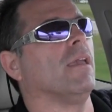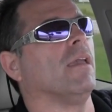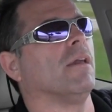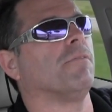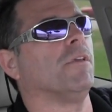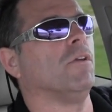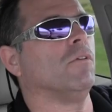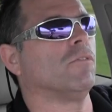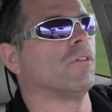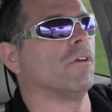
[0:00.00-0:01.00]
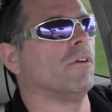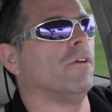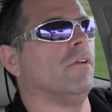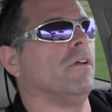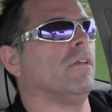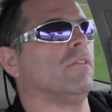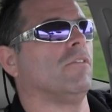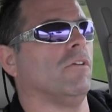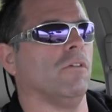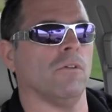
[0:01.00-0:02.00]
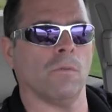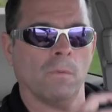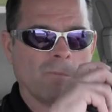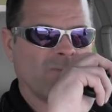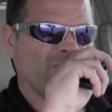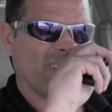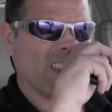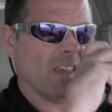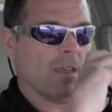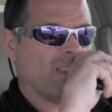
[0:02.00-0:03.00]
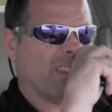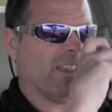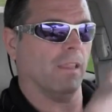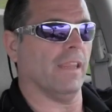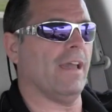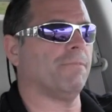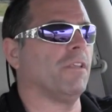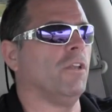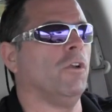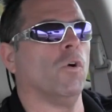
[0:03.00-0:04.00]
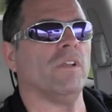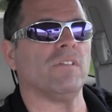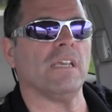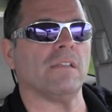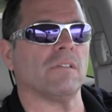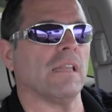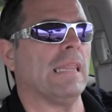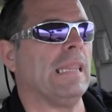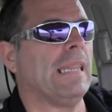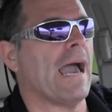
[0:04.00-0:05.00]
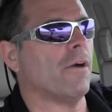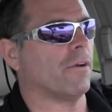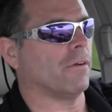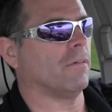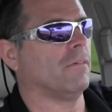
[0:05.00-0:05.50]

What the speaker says: If you turn to the left and the noise gets louder,